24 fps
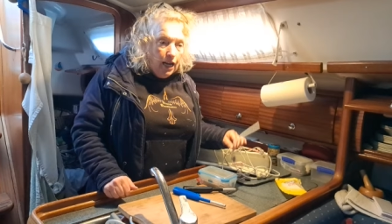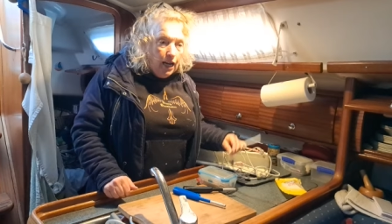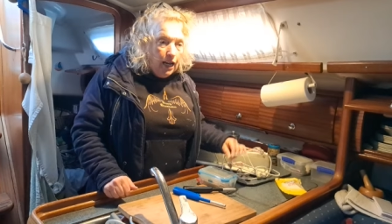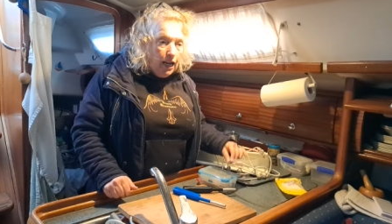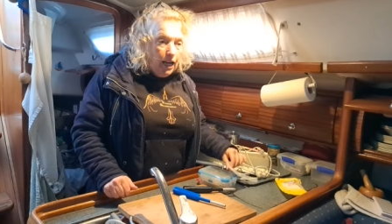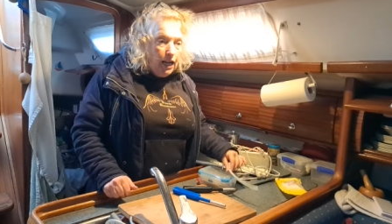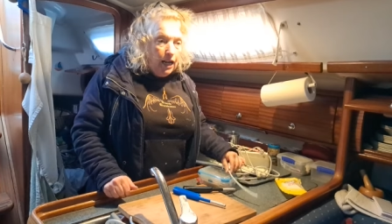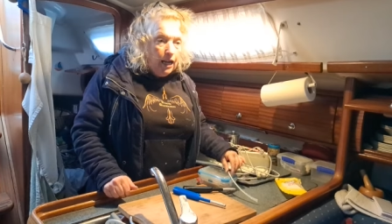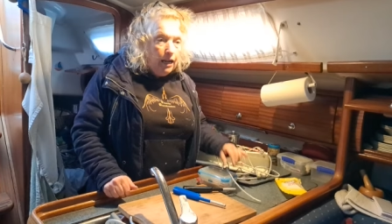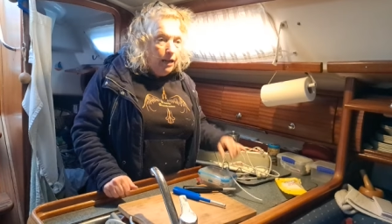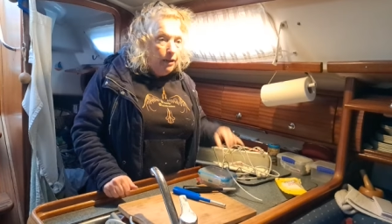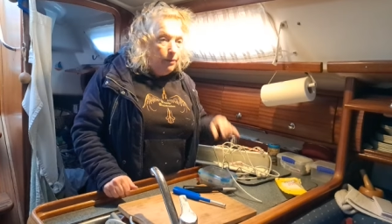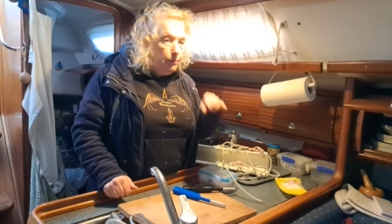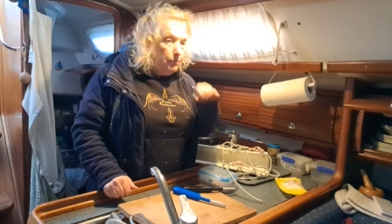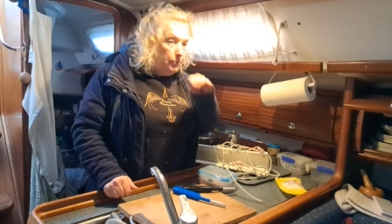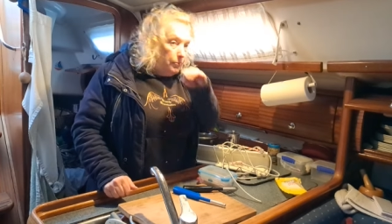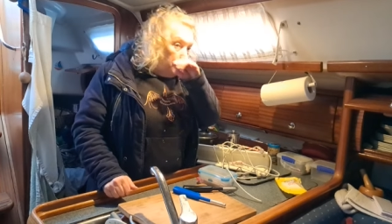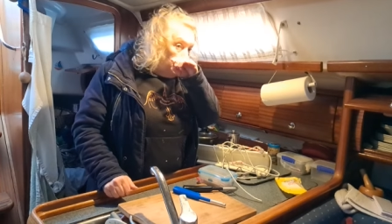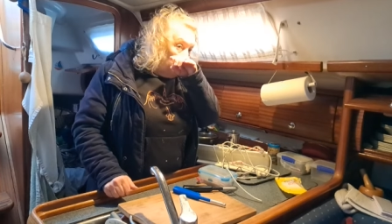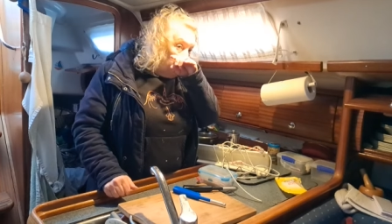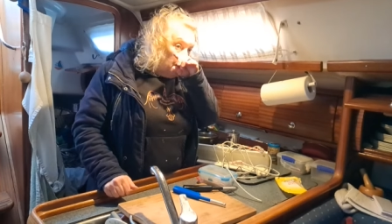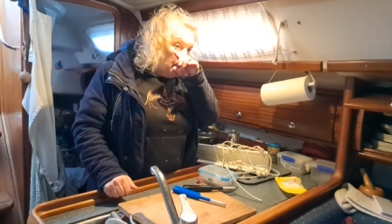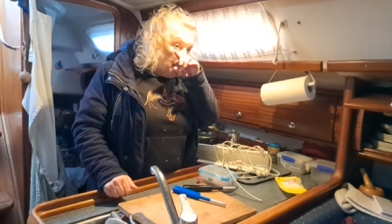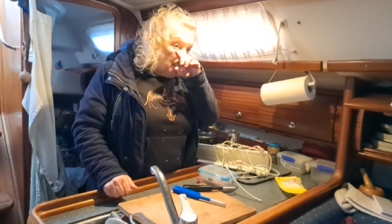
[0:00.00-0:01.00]
Um,
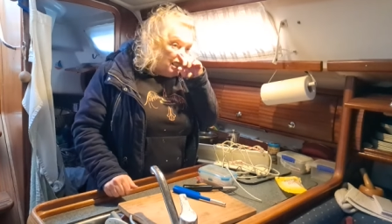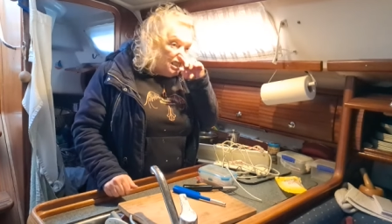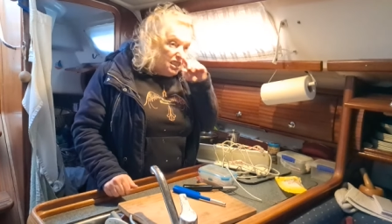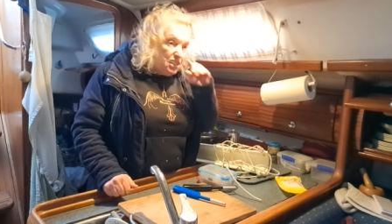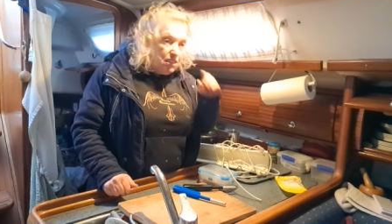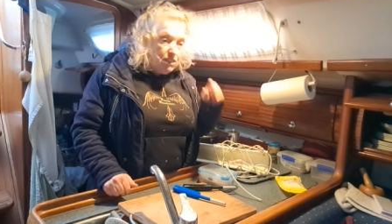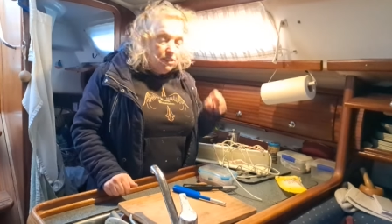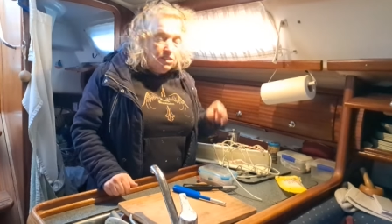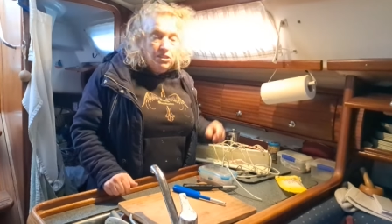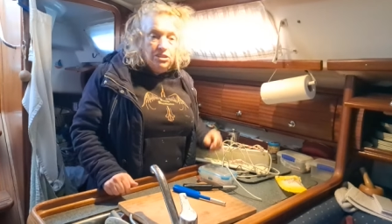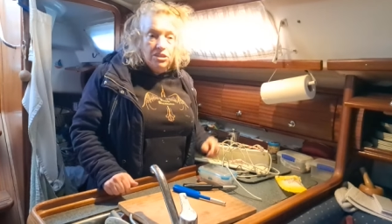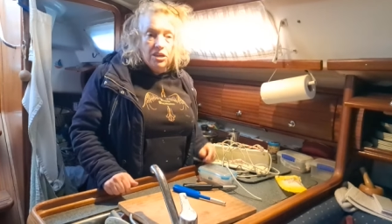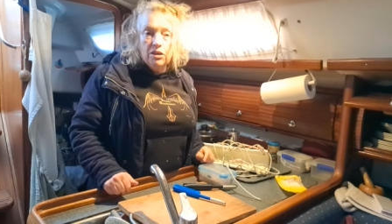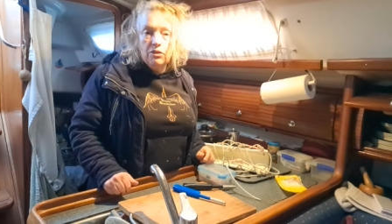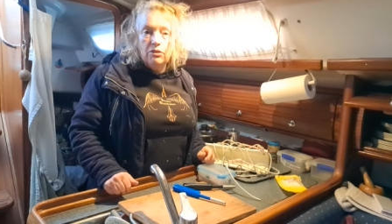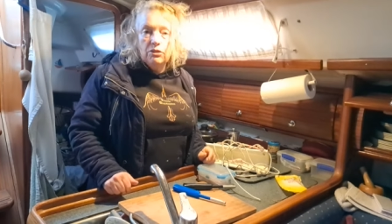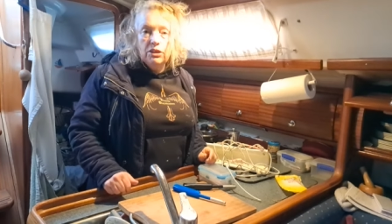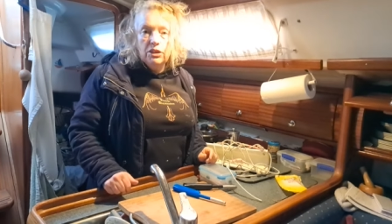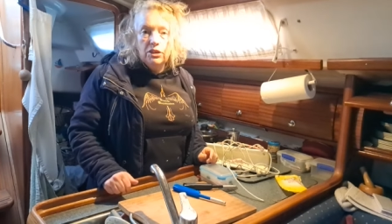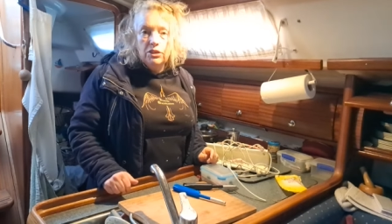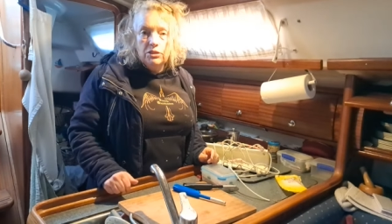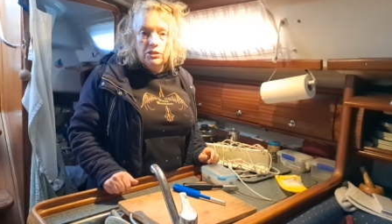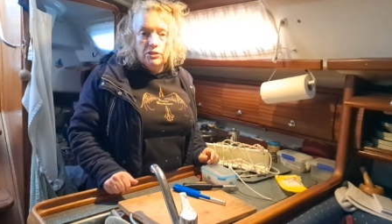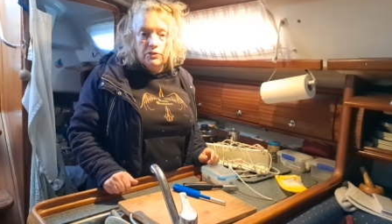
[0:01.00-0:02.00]
it's just so
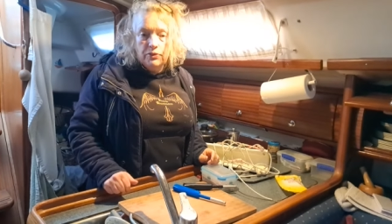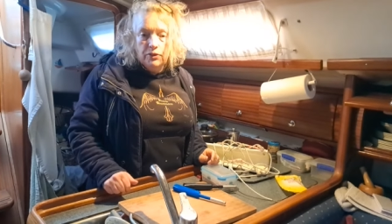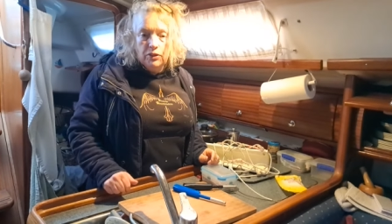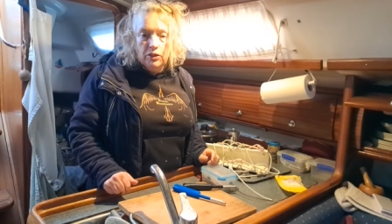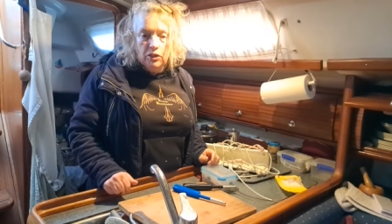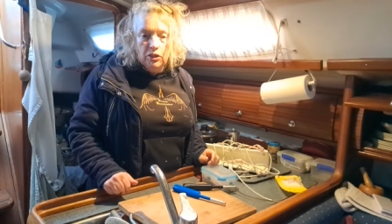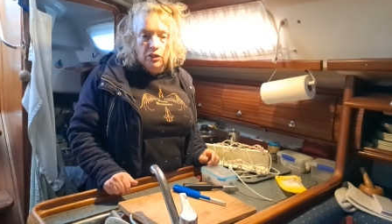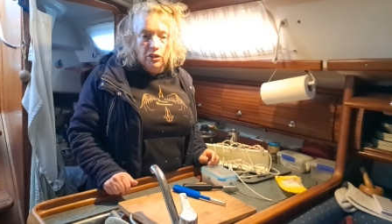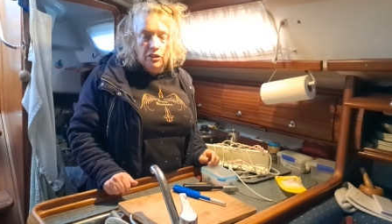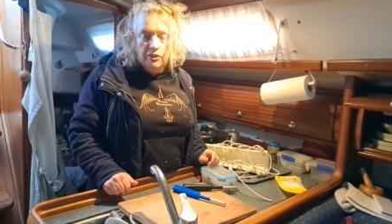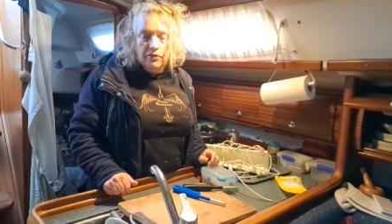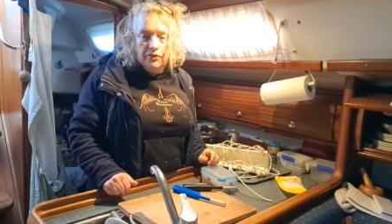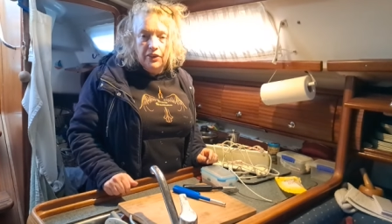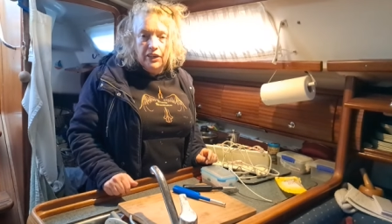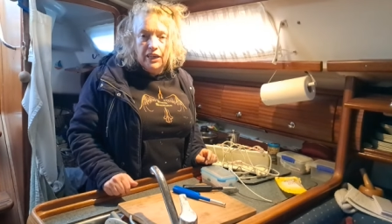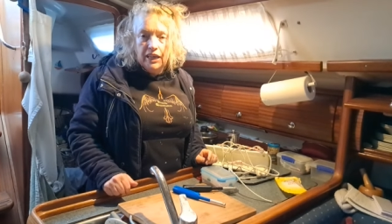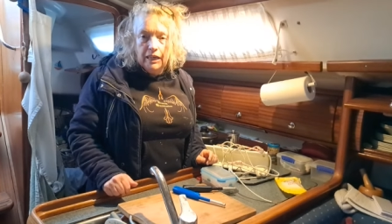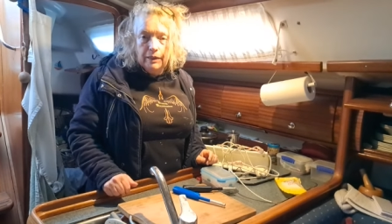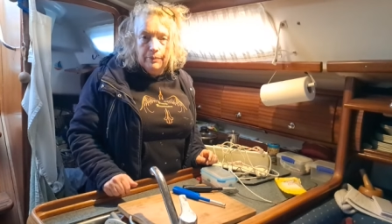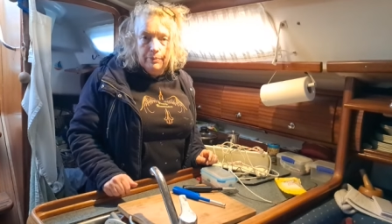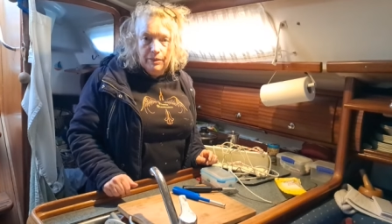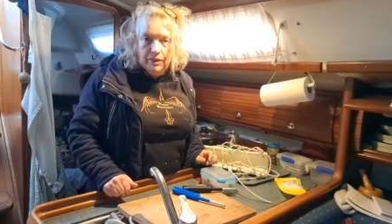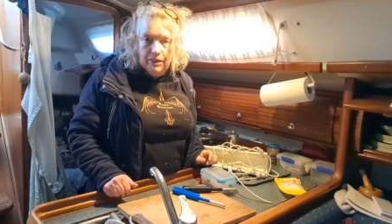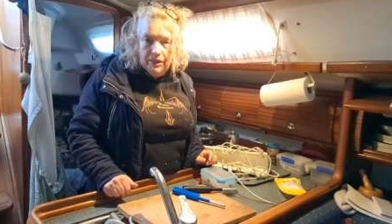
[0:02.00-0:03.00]
useful for
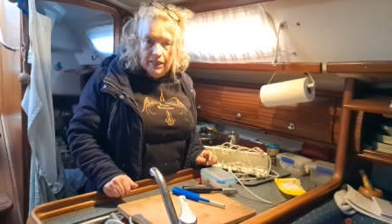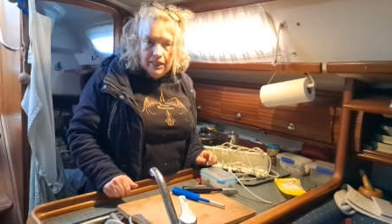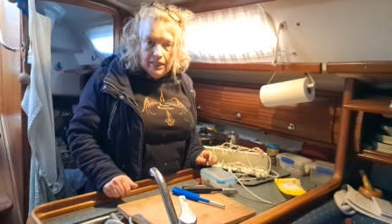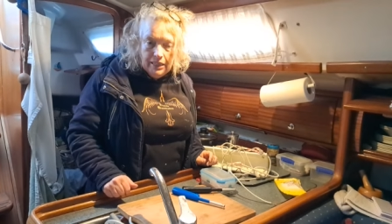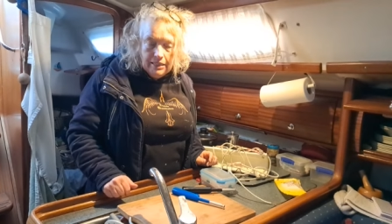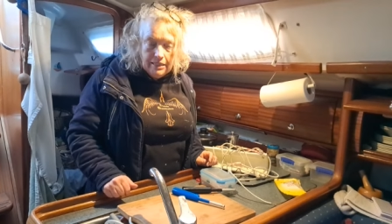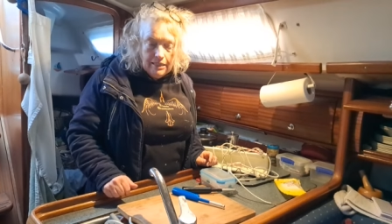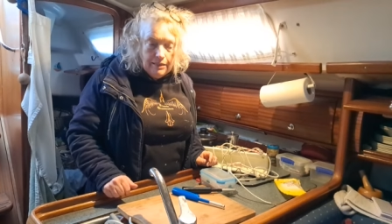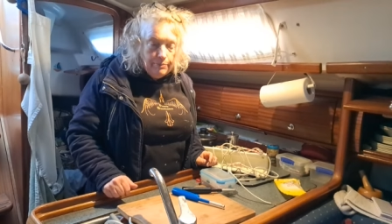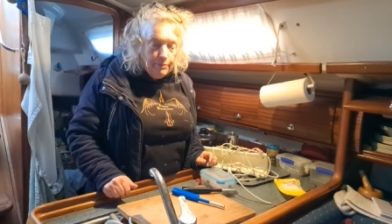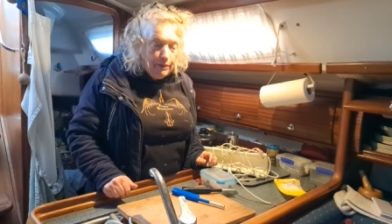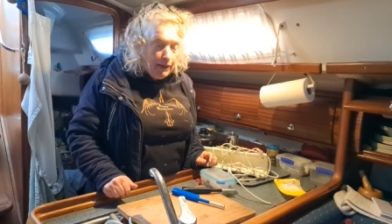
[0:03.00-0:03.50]
keeping things in